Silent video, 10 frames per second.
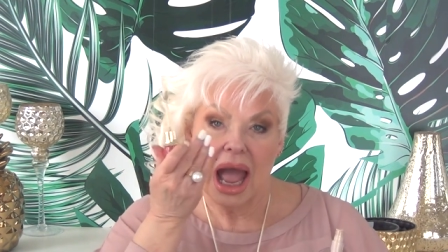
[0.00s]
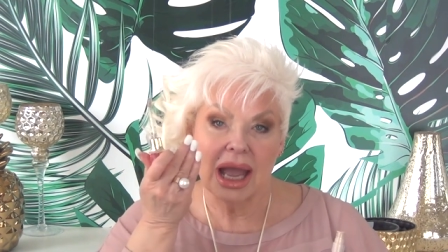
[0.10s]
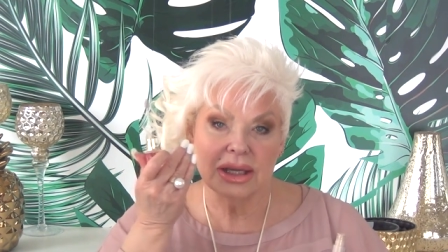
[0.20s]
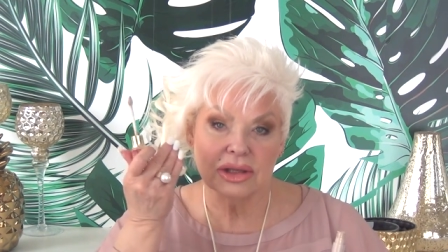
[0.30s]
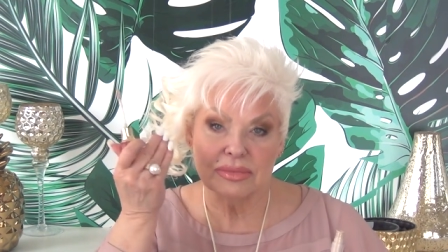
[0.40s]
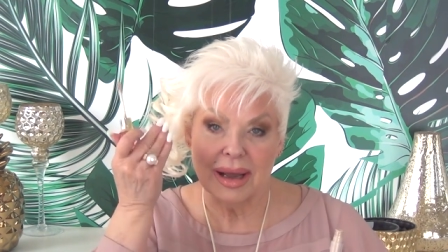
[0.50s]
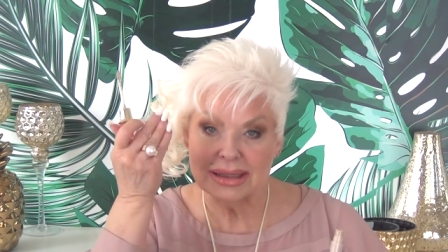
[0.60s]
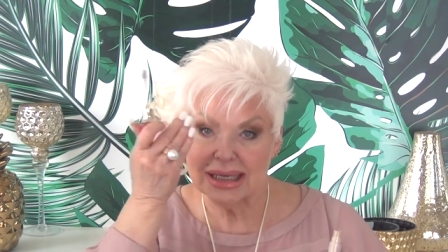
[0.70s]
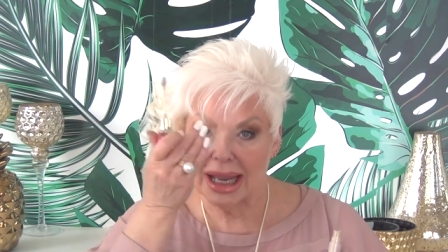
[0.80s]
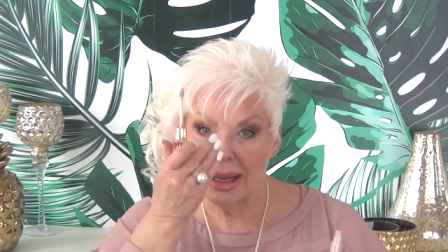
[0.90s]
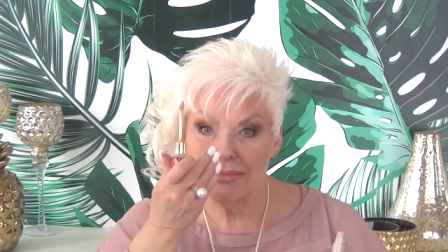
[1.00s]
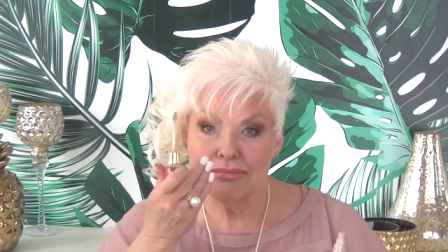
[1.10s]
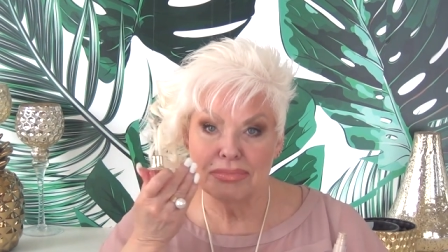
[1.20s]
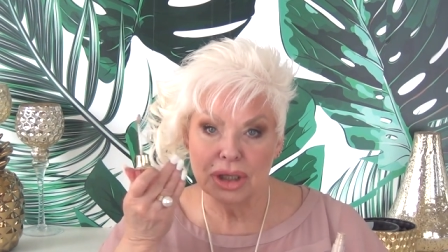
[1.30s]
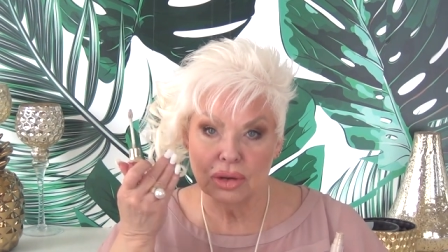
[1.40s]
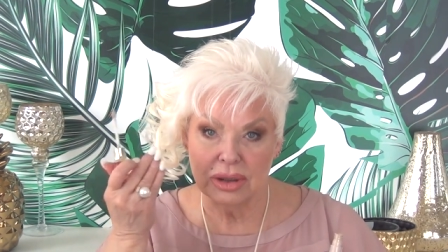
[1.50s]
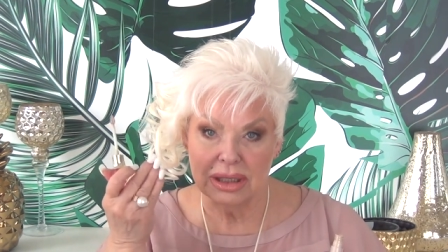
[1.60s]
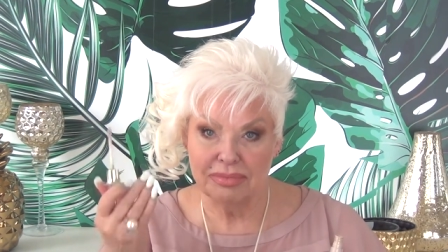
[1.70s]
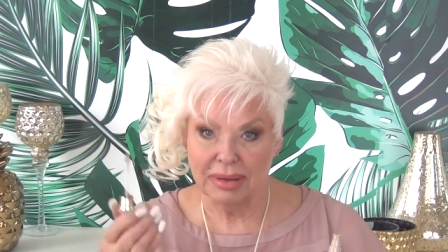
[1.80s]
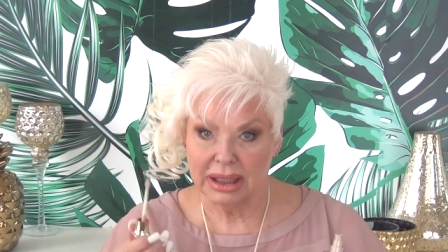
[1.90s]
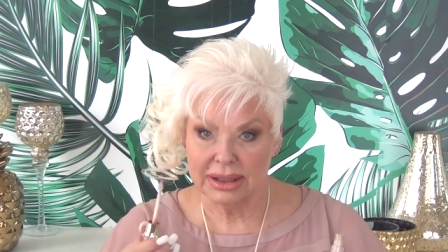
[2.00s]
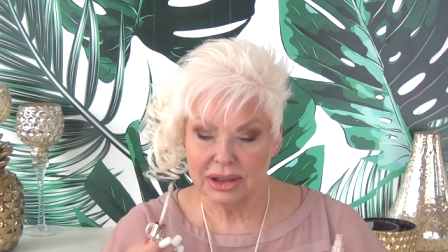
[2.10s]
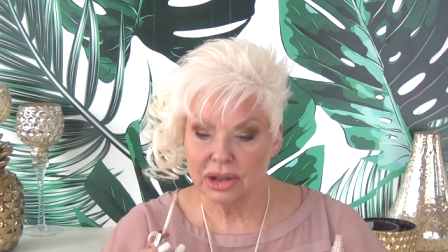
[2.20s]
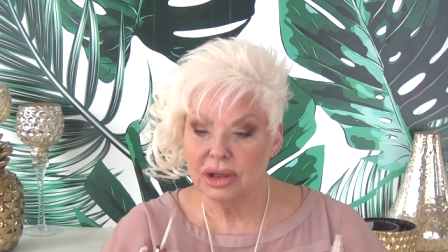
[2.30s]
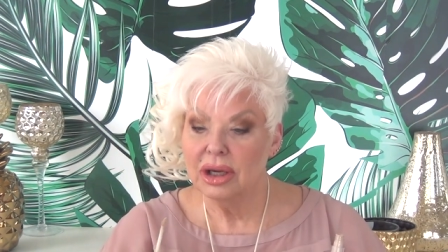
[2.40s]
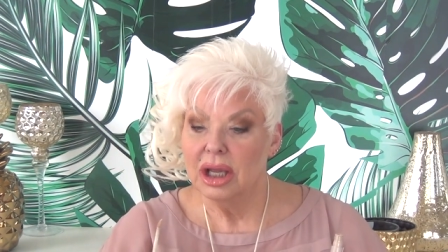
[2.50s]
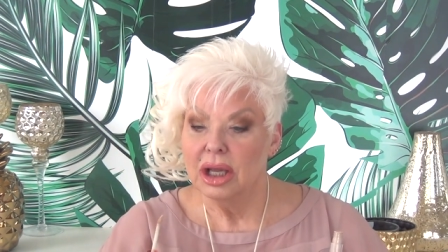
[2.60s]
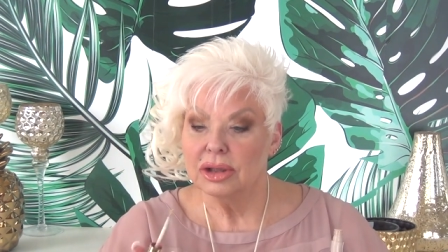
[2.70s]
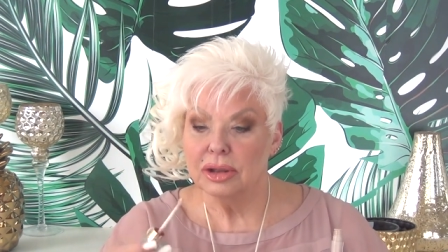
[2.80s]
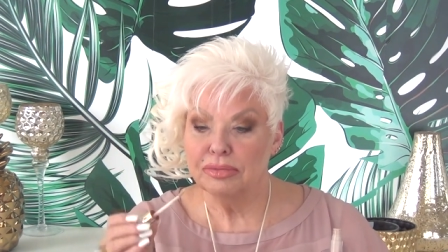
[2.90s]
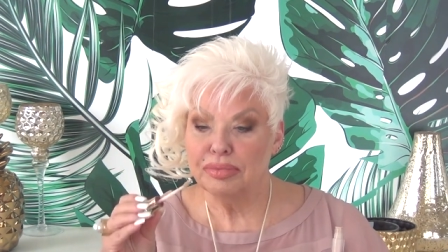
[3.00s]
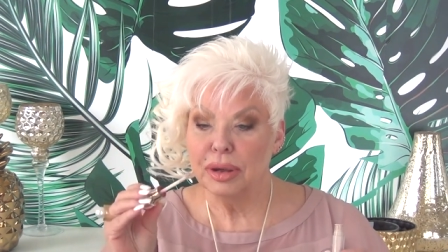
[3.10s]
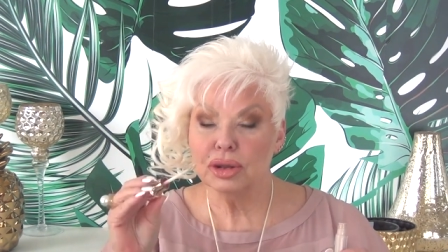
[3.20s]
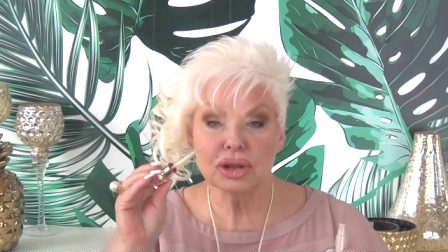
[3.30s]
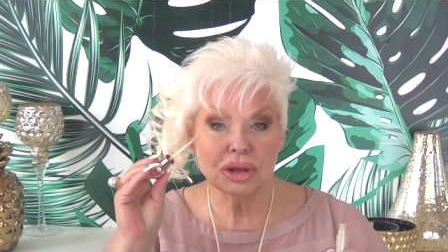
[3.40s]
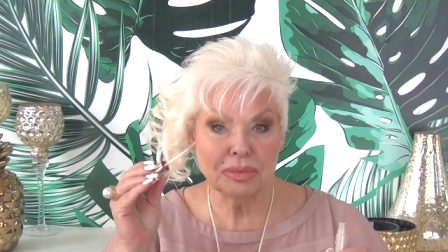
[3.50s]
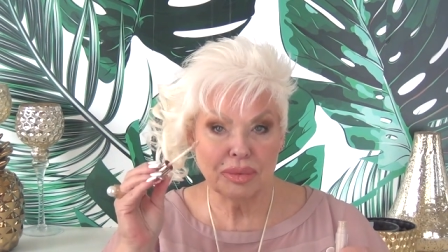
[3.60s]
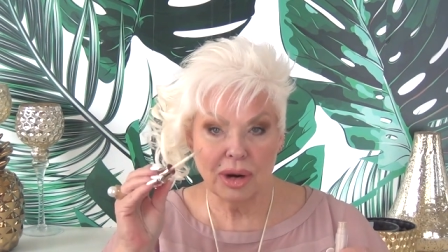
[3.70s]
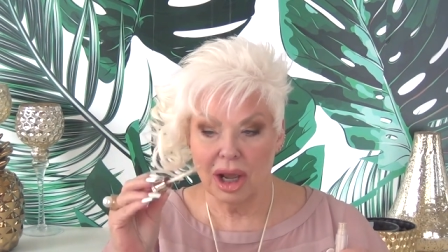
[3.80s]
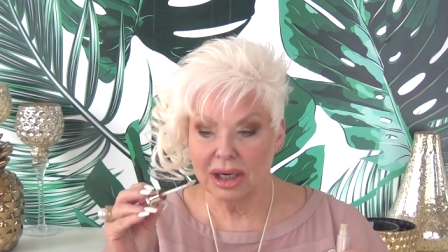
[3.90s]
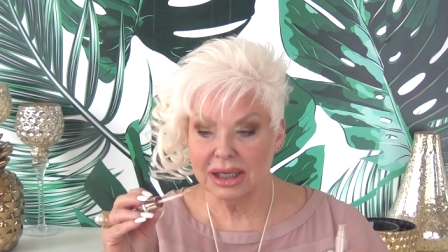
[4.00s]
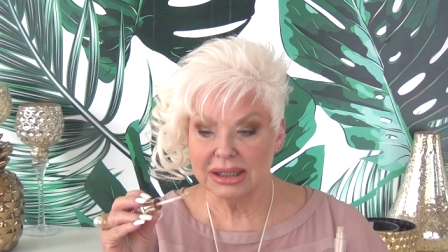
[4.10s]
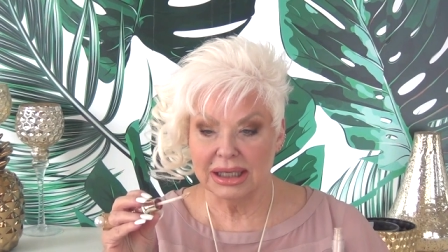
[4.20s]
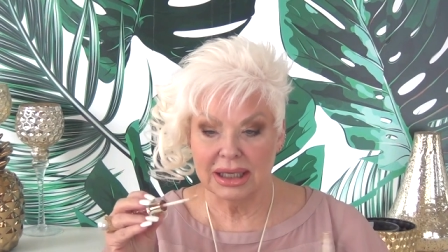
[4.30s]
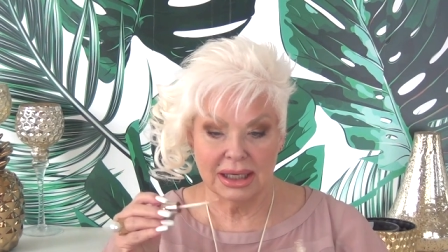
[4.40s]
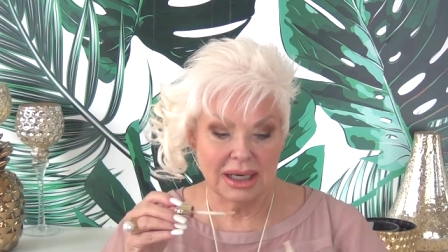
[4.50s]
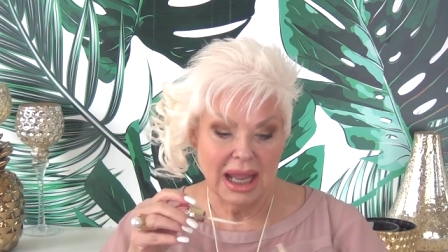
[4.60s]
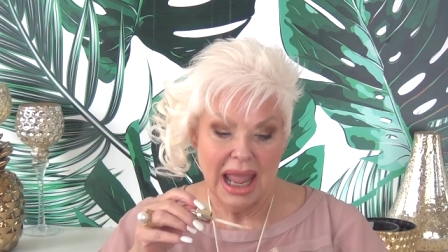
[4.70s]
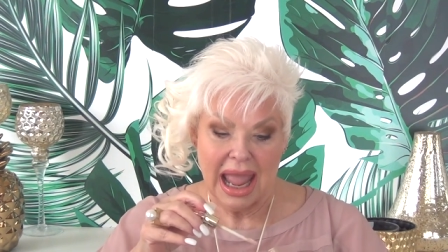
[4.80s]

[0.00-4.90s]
I use my damp beauty blender to push the product in